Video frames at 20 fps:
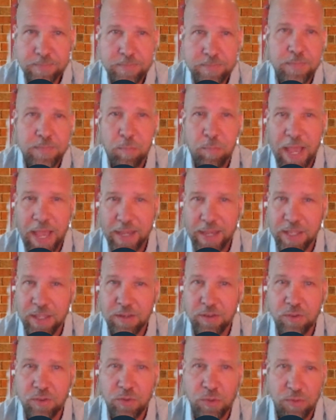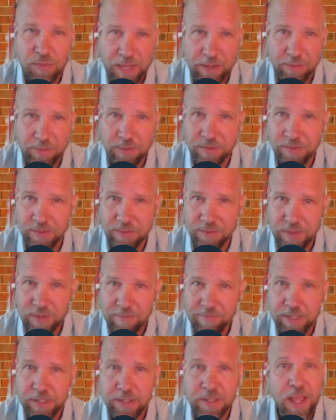Back in
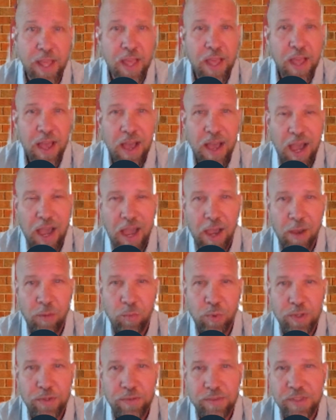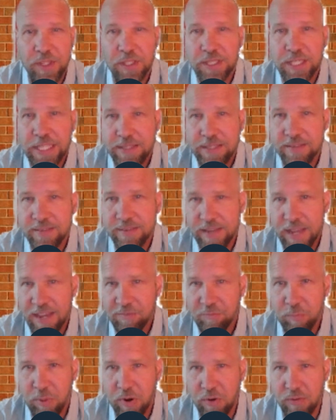2007, I was the lead staff
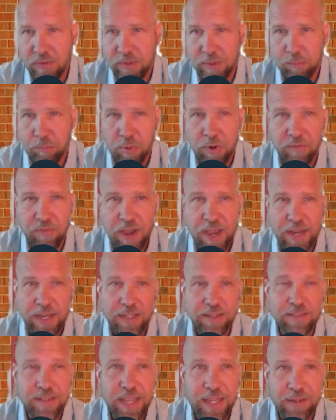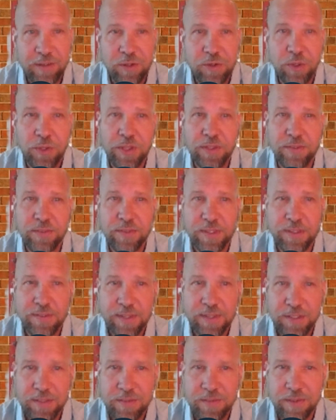person providing technical
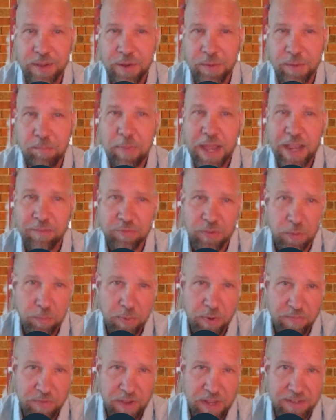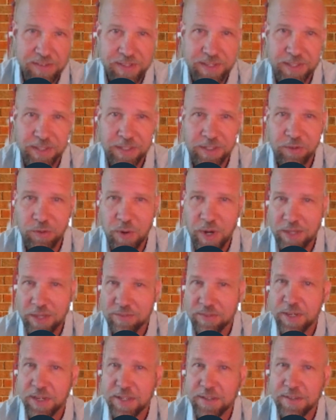assistance on backflow prevention and
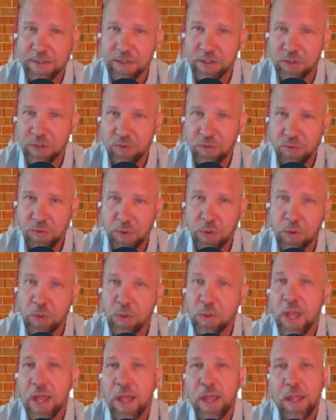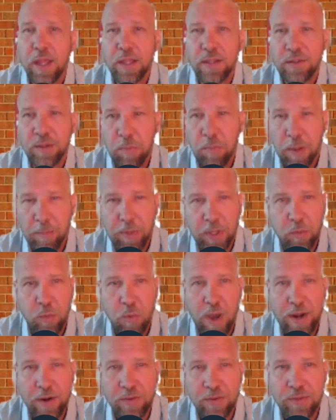cross-connection control to public
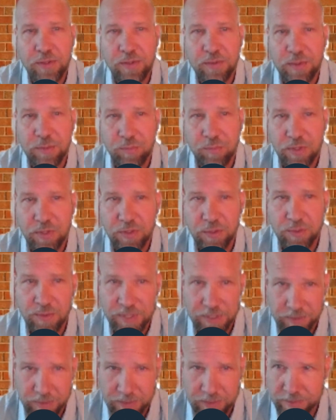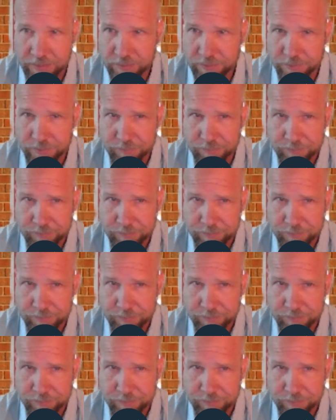water systems and utilities.